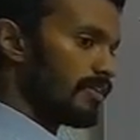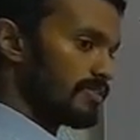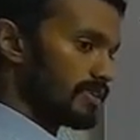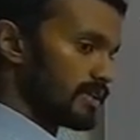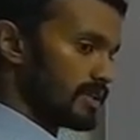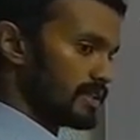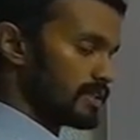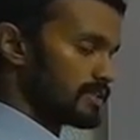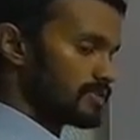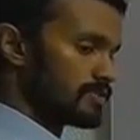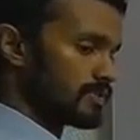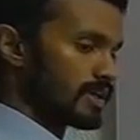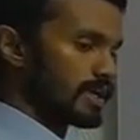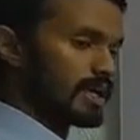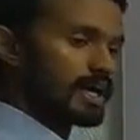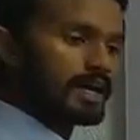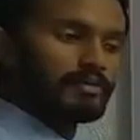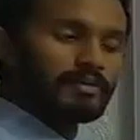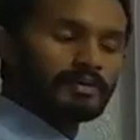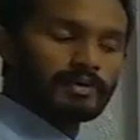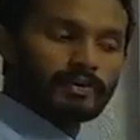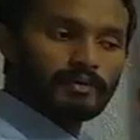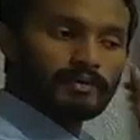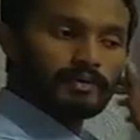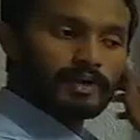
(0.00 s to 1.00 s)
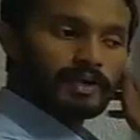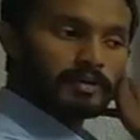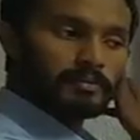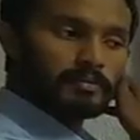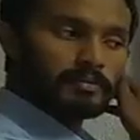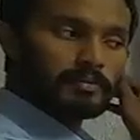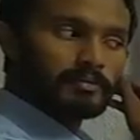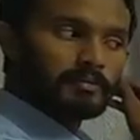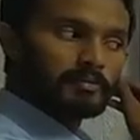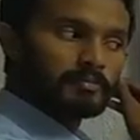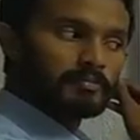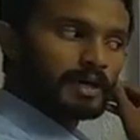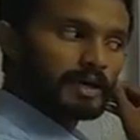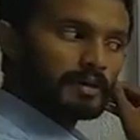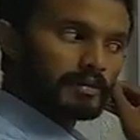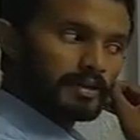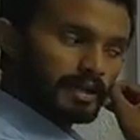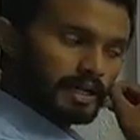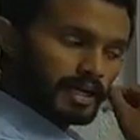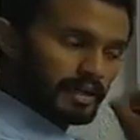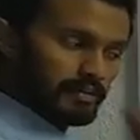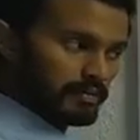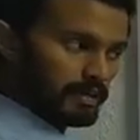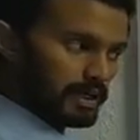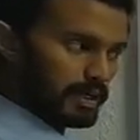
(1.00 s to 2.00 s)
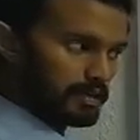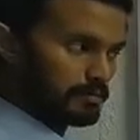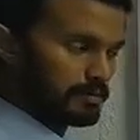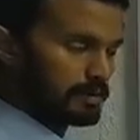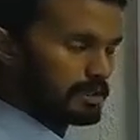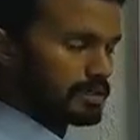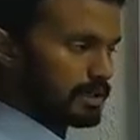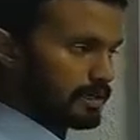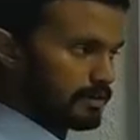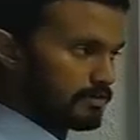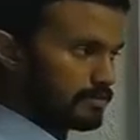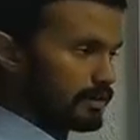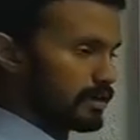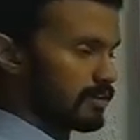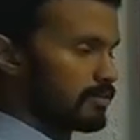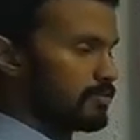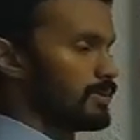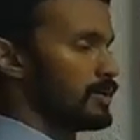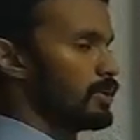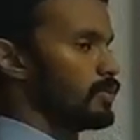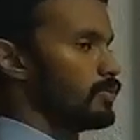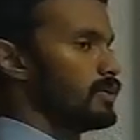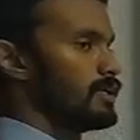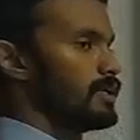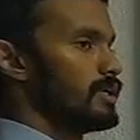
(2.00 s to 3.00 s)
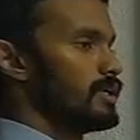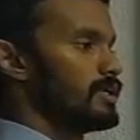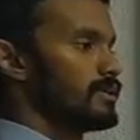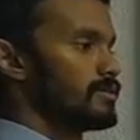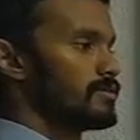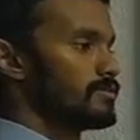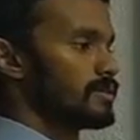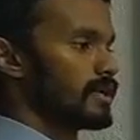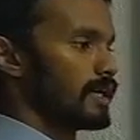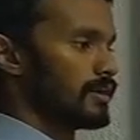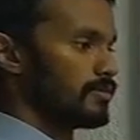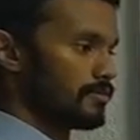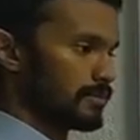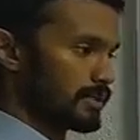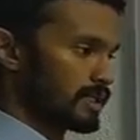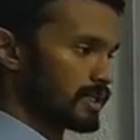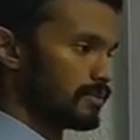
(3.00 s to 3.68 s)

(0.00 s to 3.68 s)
after this we have equilibrium part, and I'll be doing it.